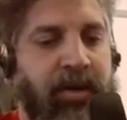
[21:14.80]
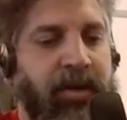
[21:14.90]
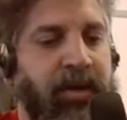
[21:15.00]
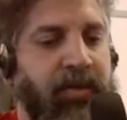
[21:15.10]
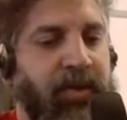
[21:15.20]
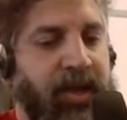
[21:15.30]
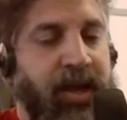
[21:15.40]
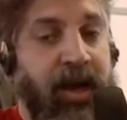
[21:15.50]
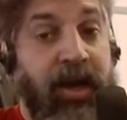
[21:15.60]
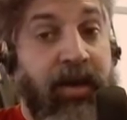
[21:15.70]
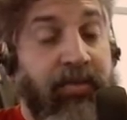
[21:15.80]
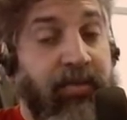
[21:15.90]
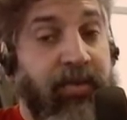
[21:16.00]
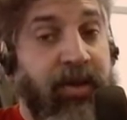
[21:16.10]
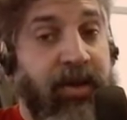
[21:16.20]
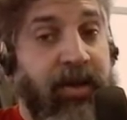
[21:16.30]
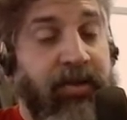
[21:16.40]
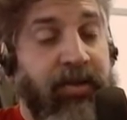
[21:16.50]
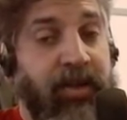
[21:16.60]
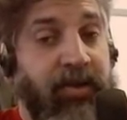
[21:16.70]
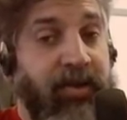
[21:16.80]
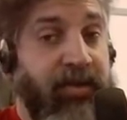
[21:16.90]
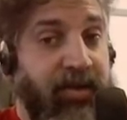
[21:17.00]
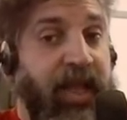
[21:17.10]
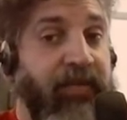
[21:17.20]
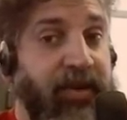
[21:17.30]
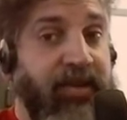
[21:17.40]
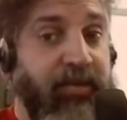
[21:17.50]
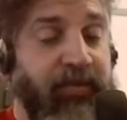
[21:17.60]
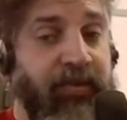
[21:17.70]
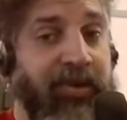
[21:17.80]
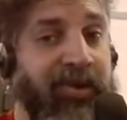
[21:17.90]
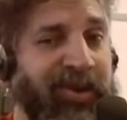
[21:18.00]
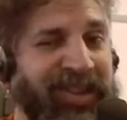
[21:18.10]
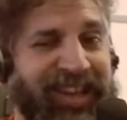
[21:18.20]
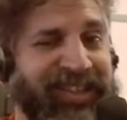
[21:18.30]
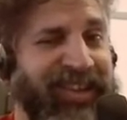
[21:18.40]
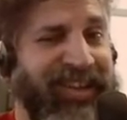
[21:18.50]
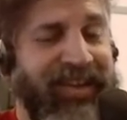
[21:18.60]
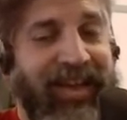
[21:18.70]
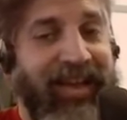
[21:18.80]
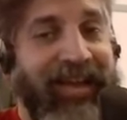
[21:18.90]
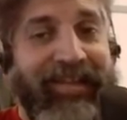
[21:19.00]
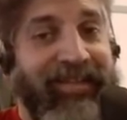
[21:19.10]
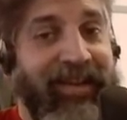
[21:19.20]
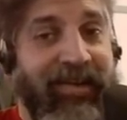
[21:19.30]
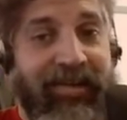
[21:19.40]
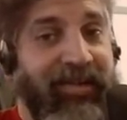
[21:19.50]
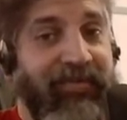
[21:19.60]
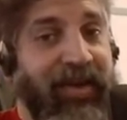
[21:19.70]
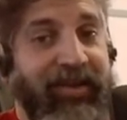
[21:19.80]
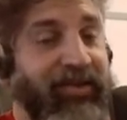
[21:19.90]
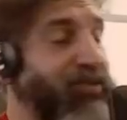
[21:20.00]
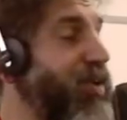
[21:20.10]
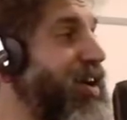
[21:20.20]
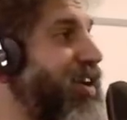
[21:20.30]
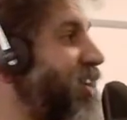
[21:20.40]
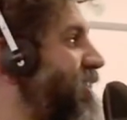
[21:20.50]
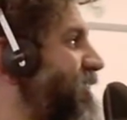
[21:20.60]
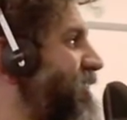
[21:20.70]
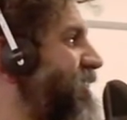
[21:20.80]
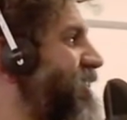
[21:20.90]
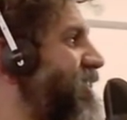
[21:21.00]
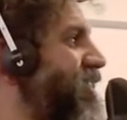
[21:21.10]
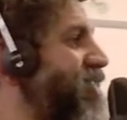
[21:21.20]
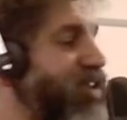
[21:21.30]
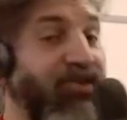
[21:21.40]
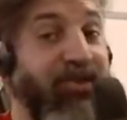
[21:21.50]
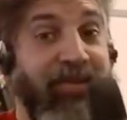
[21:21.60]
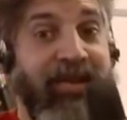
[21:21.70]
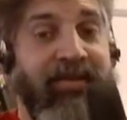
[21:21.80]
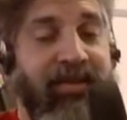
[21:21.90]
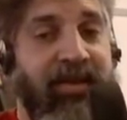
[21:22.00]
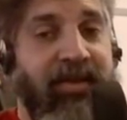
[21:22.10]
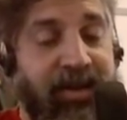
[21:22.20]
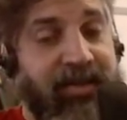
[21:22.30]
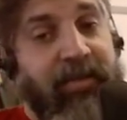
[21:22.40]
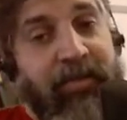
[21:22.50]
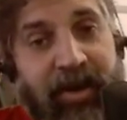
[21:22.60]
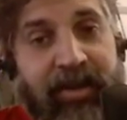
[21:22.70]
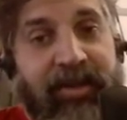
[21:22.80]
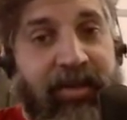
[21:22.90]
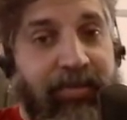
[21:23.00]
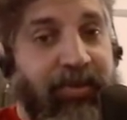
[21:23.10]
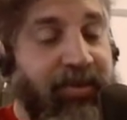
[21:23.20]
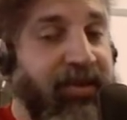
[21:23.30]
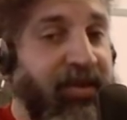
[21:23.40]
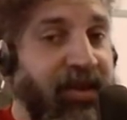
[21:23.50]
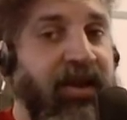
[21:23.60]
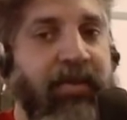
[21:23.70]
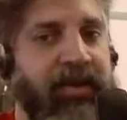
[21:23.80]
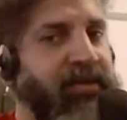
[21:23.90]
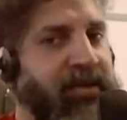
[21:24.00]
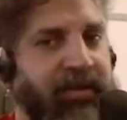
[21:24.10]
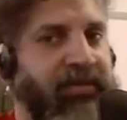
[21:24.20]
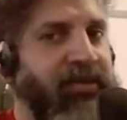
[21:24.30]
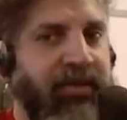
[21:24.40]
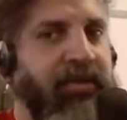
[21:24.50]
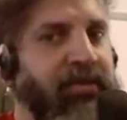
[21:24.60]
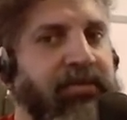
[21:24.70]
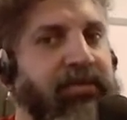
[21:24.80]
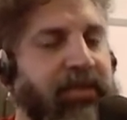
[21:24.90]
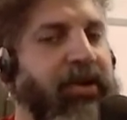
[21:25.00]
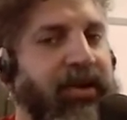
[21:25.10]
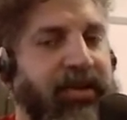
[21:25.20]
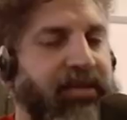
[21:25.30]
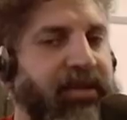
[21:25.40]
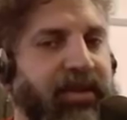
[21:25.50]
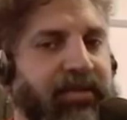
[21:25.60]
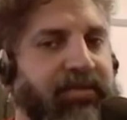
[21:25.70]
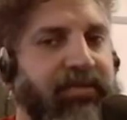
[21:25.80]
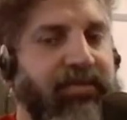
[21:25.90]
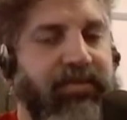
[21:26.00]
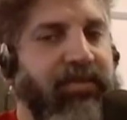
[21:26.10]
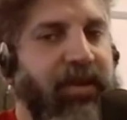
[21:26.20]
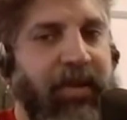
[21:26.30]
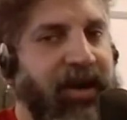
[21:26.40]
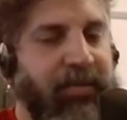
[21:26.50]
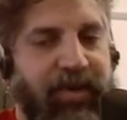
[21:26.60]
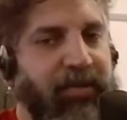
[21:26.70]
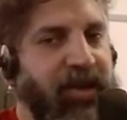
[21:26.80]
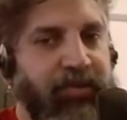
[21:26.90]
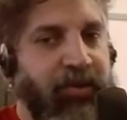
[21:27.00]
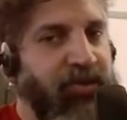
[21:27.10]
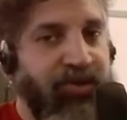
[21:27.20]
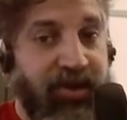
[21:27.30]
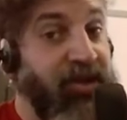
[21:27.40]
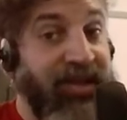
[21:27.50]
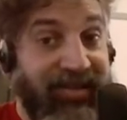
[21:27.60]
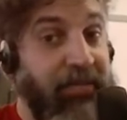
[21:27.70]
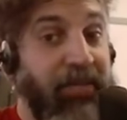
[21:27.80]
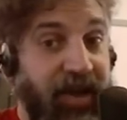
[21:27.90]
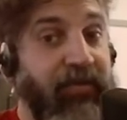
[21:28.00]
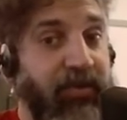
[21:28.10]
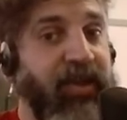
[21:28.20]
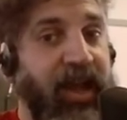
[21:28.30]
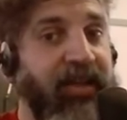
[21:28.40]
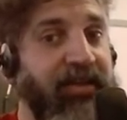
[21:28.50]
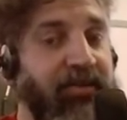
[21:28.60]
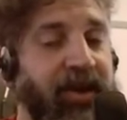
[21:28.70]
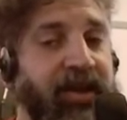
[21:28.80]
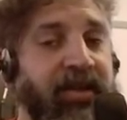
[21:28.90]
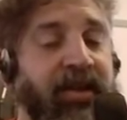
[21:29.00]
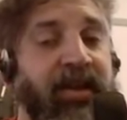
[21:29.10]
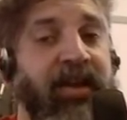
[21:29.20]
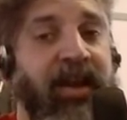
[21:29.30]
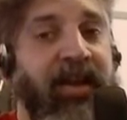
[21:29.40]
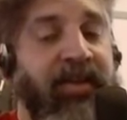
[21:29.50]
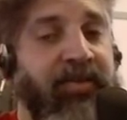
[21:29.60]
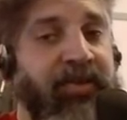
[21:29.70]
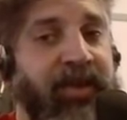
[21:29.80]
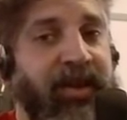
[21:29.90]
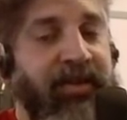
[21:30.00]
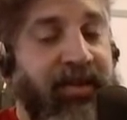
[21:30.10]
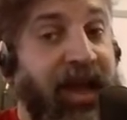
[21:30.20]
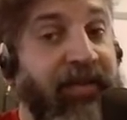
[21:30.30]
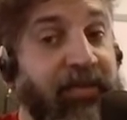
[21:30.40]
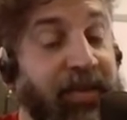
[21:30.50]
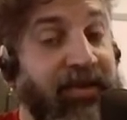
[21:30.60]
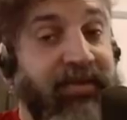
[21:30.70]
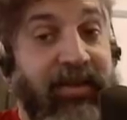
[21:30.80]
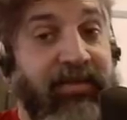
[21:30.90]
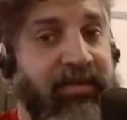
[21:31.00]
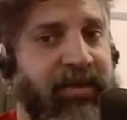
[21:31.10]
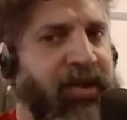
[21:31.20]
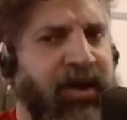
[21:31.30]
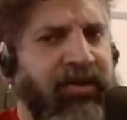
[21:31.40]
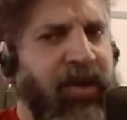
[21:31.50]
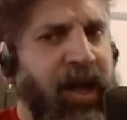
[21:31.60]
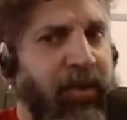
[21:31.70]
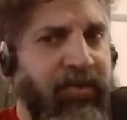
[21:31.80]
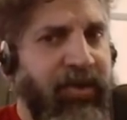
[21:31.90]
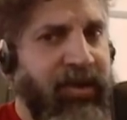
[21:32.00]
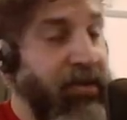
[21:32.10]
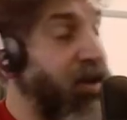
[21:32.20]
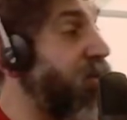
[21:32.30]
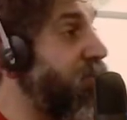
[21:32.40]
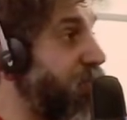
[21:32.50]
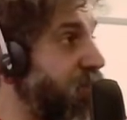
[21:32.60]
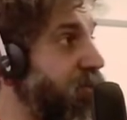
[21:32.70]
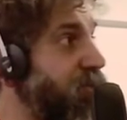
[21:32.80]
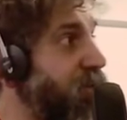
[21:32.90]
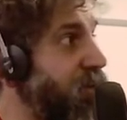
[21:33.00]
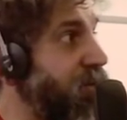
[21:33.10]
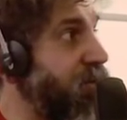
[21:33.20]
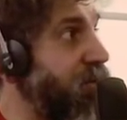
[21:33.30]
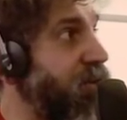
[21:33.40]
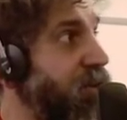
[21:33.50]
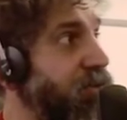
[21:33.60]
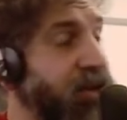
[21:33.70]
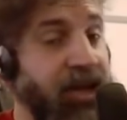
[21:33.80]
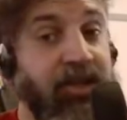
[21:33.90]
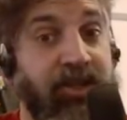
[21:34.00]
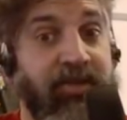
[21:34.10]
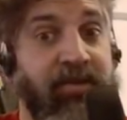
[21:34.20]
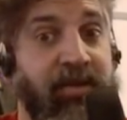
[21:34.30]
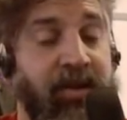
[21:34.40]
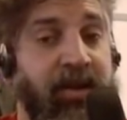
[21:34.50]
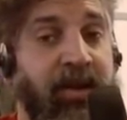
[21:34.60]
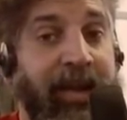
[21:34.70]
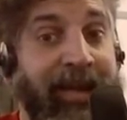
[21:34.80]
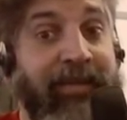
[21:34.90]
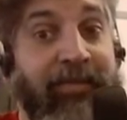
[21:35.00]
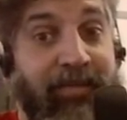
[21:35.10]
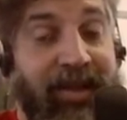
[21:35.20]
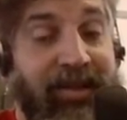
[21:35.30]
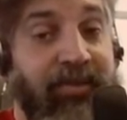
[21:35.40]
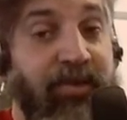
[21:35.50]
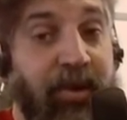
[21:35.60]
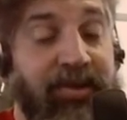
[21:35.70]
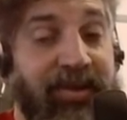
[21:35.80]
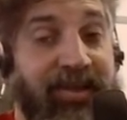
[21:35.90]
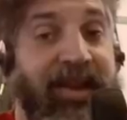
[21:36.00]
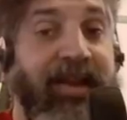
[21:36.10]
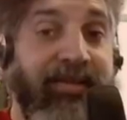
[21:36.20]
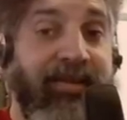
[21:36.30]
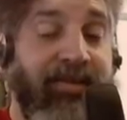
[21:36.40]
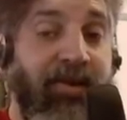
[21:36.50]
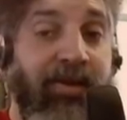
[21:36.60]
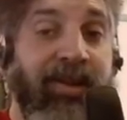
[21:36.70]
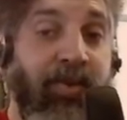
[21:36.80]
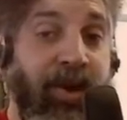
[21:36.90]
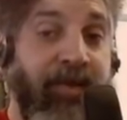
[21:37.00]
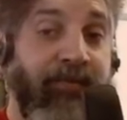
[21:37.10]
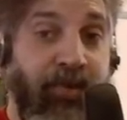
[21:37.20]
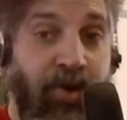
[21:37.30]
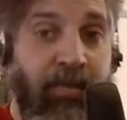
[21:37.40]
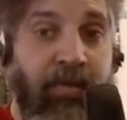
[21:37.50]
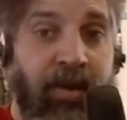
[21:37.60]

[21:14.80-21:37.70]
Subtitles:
in Guadalajara, that you can see in LiveCast number 4, is actually entirely financed by the government. There's some marketing put in there, but the money paid by sponsors doesn't pay for that, right? And they have invested about 120 million pesos in education, in building robotics classes all the way from